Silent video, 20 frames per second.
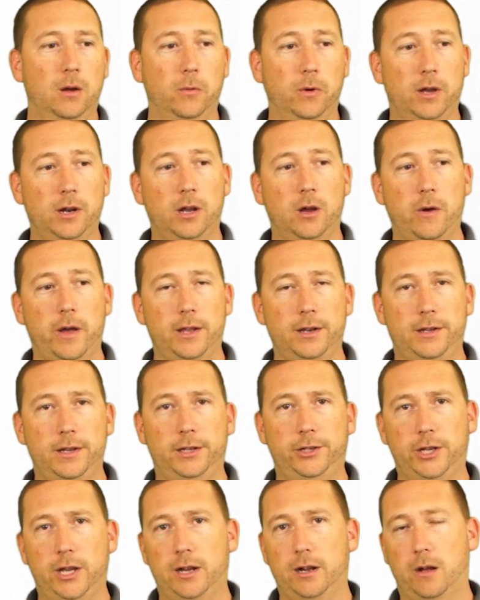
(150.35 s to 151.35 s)
we're going to go ahead and
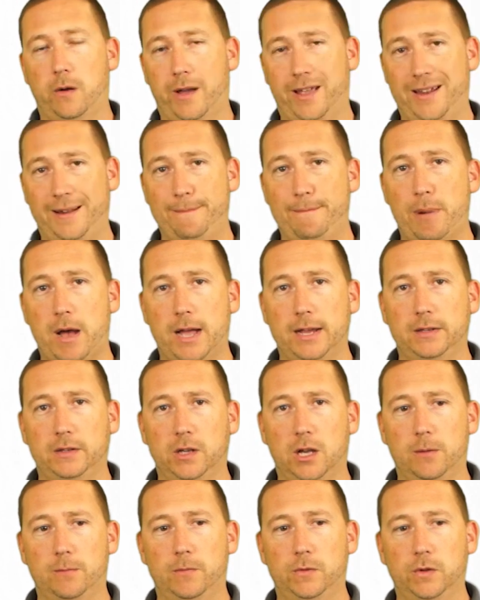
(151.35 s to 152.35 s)
teach you how to go ahead and buy
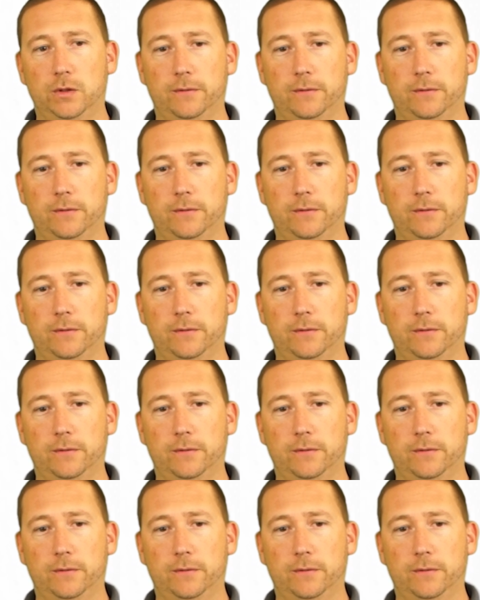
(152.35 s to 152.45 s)
some.